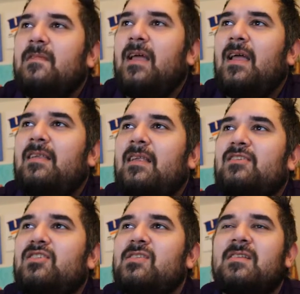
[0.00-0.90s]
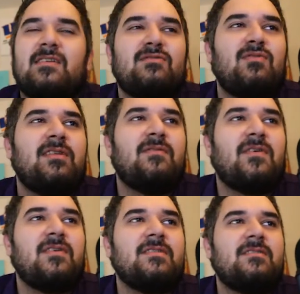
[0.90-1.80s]
And it just sucks when
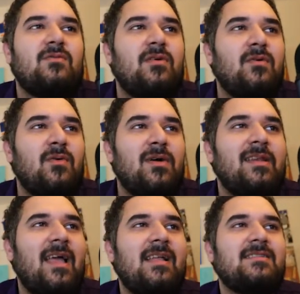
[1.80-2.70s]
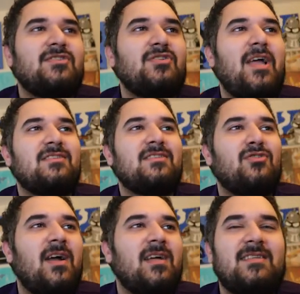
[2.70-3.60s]
when answer A is
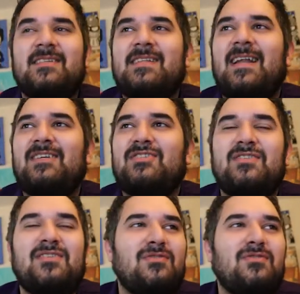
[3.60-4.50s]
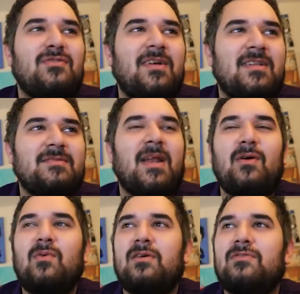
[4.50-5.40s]
correct, because then I shouldn't go through the rest, but I
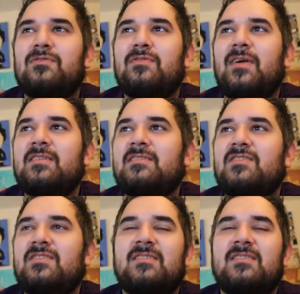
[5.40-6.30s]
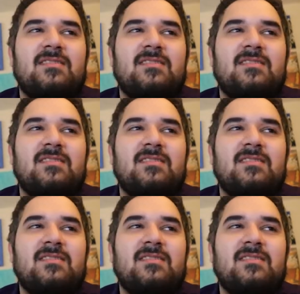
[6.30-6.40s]
will go through the rest, just